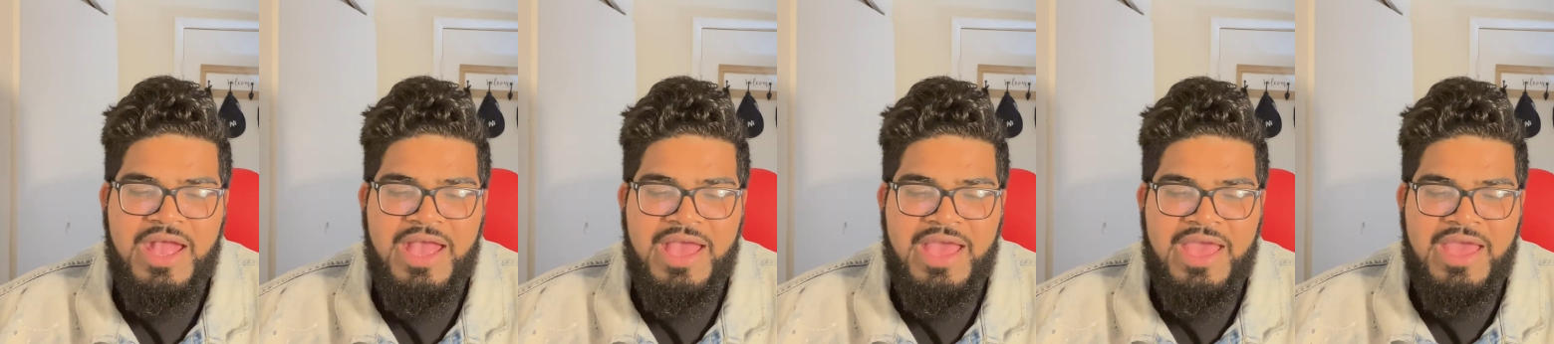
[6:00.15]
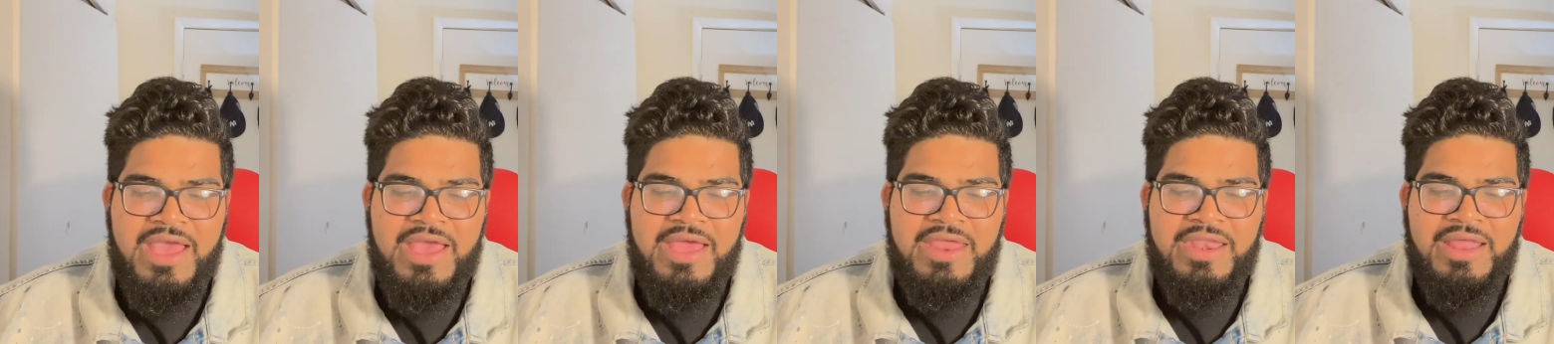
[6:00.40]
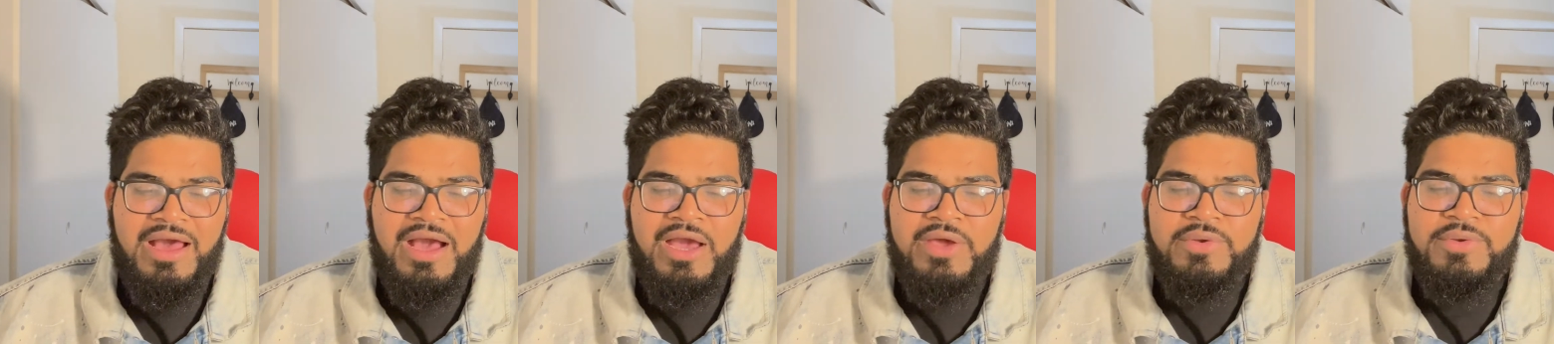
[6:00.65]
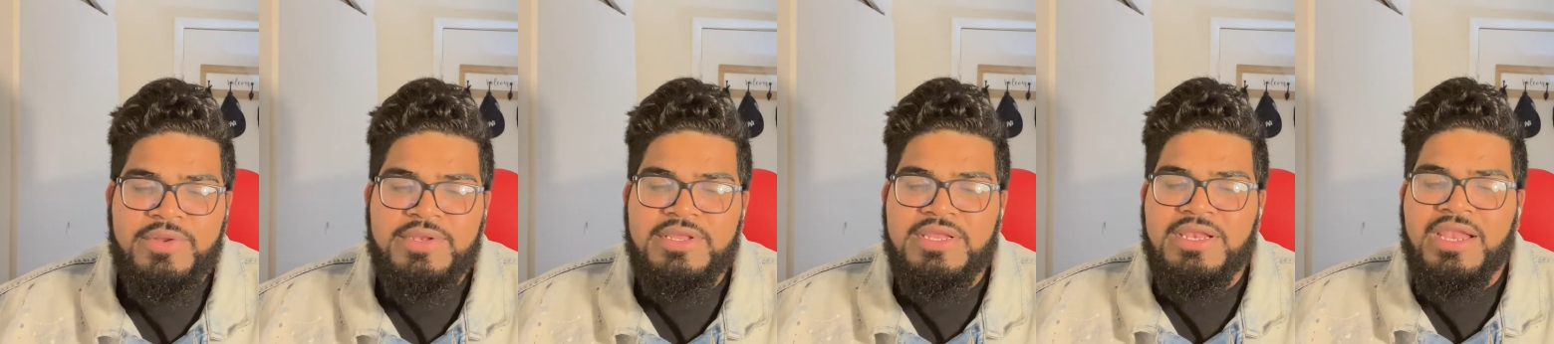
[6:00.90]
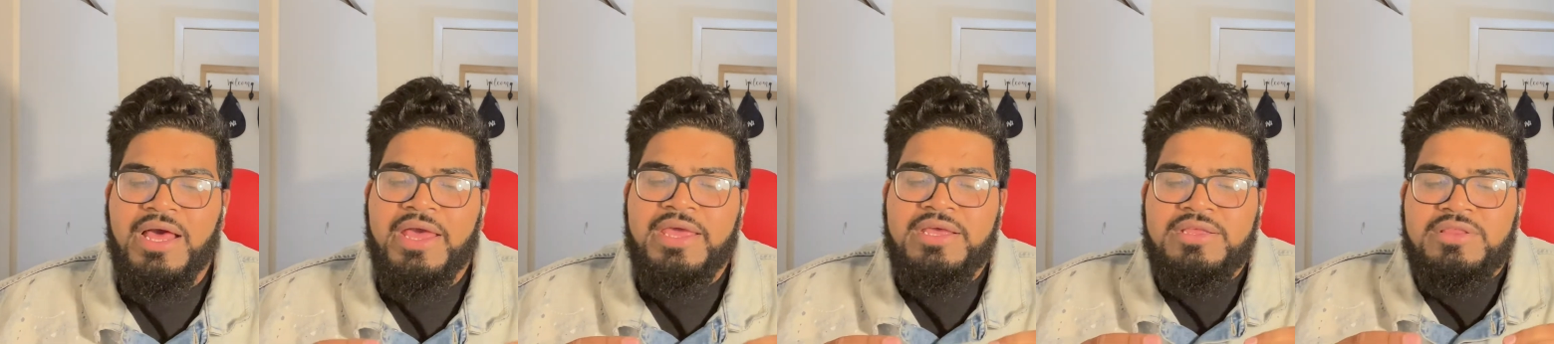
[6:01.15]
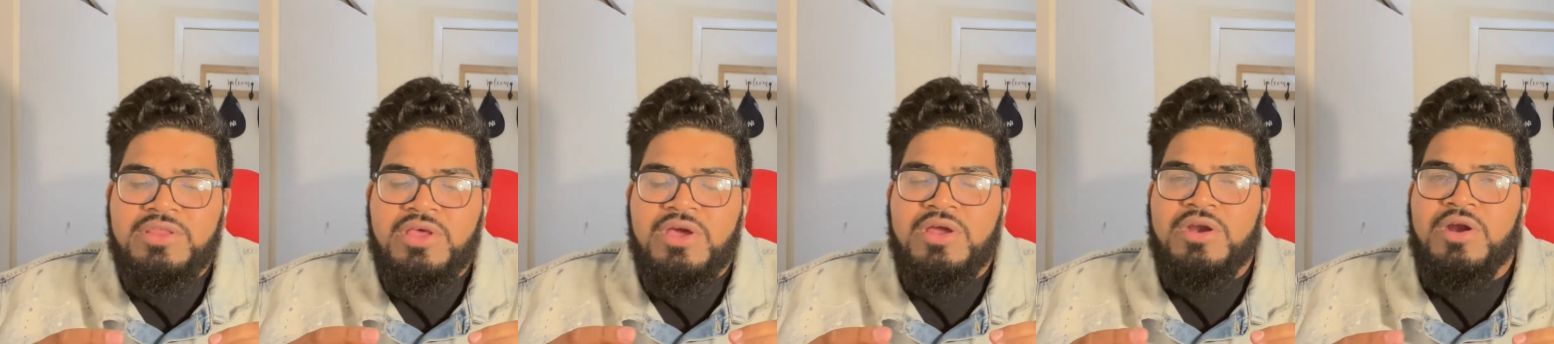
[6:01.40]
And I really
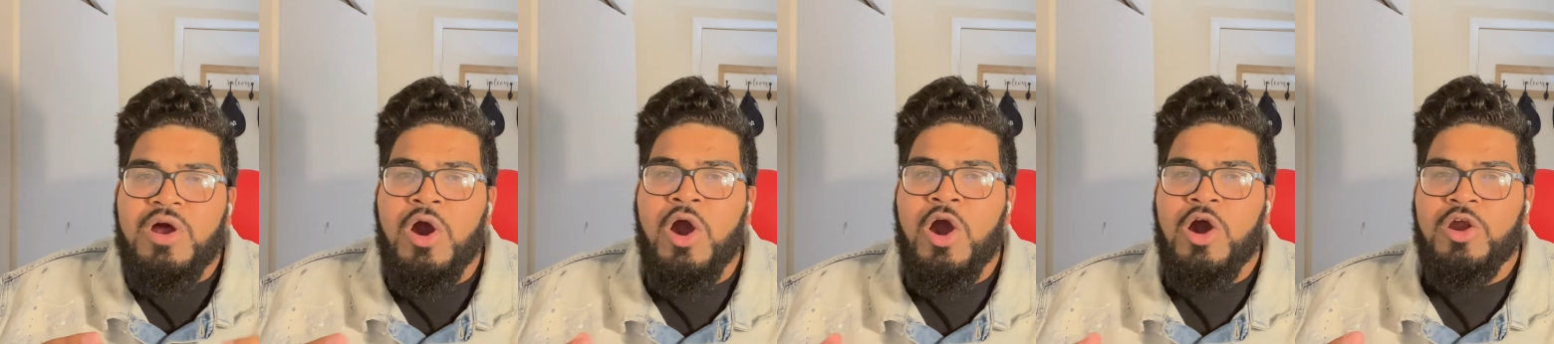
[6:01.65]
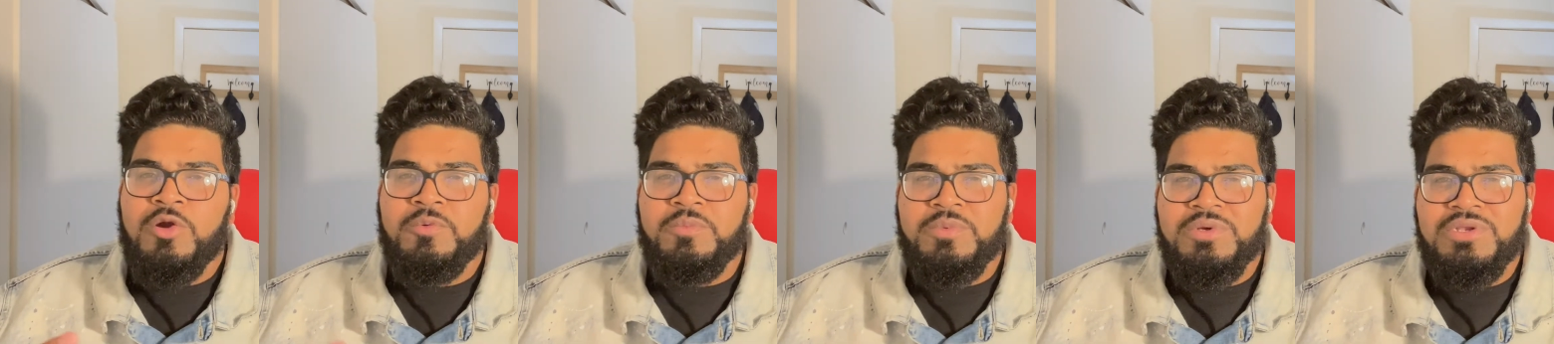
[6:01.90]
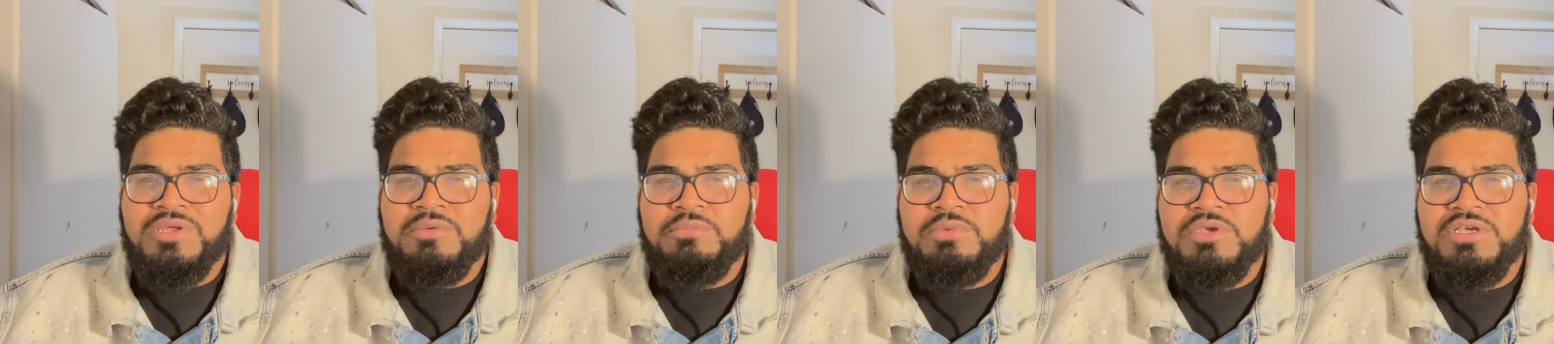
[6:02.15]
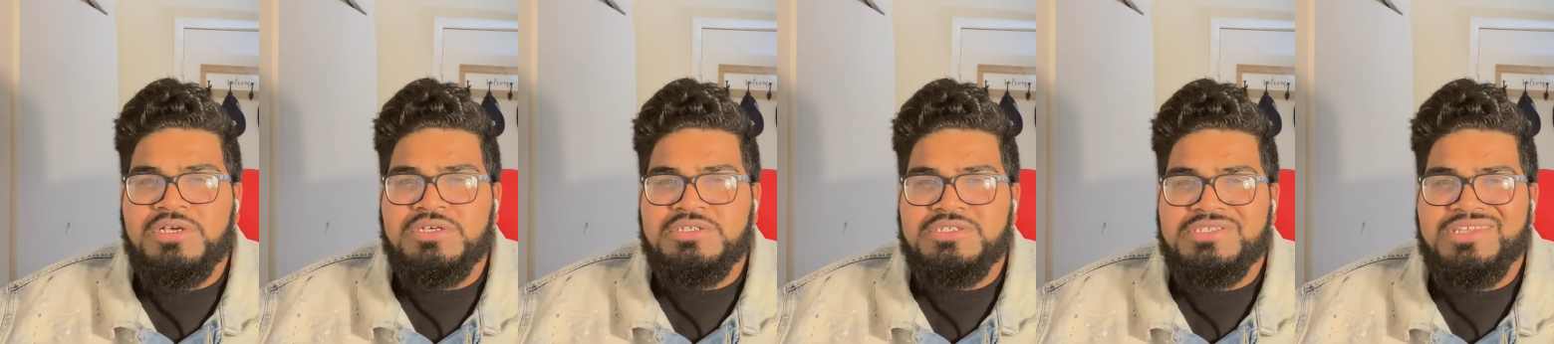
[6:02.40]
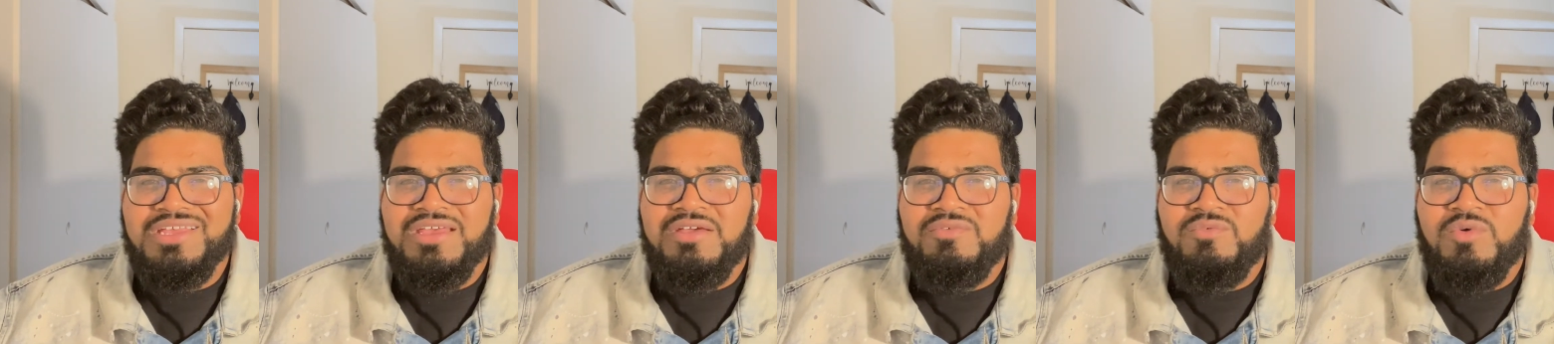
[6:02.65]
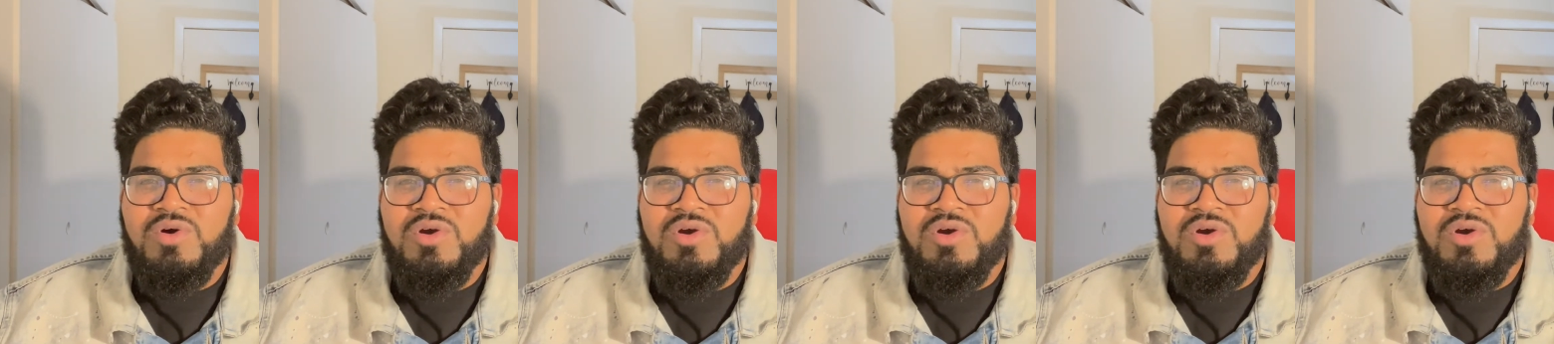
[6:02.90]
like their harmony, because they were